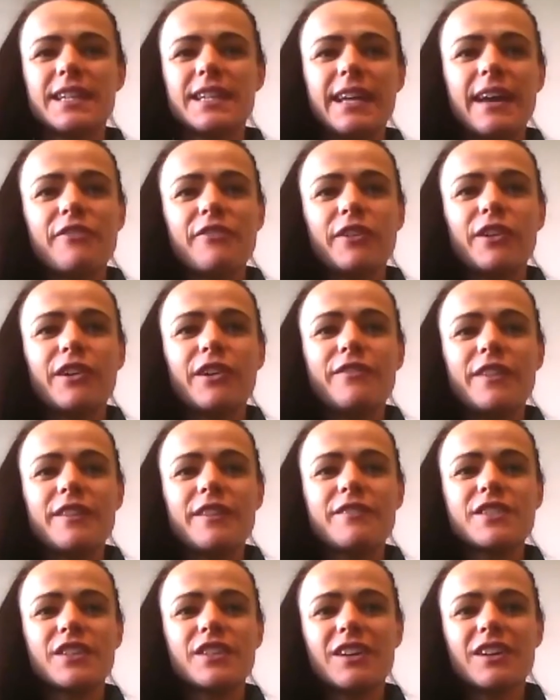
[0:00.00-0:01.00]
the FAI
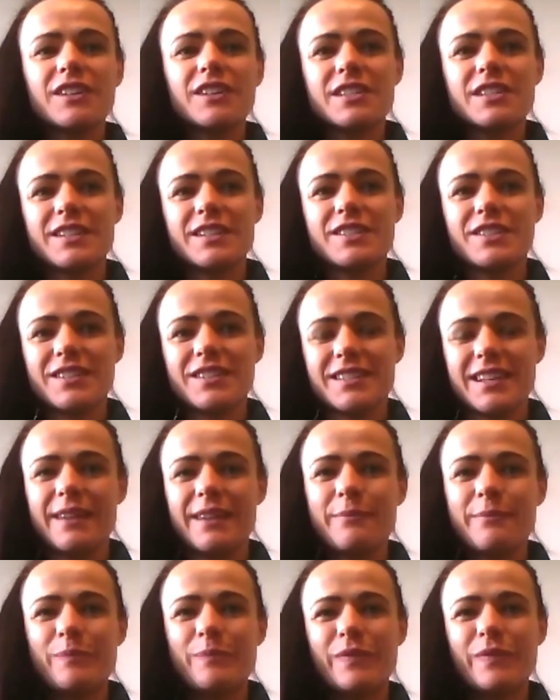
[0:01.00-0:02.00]
Aviva Soccer Sisters
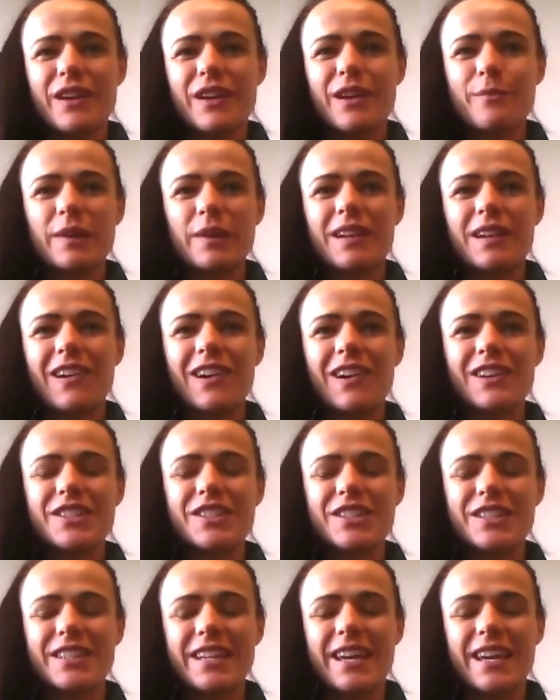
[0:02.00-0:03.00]
are being
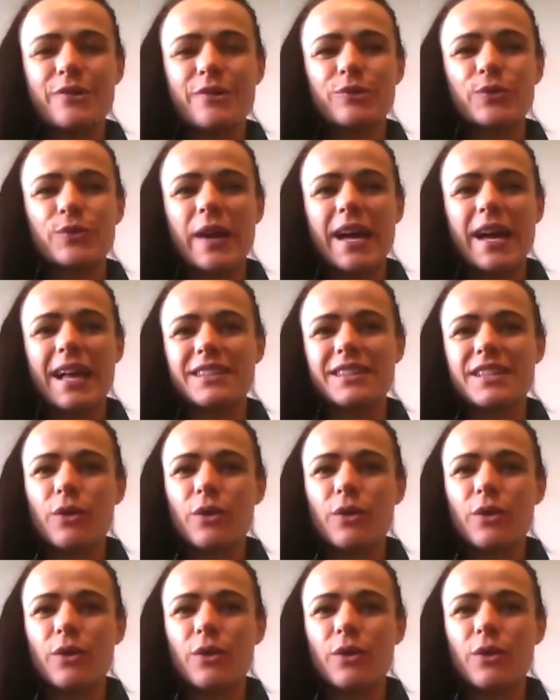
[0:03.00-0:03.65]
launched now as well.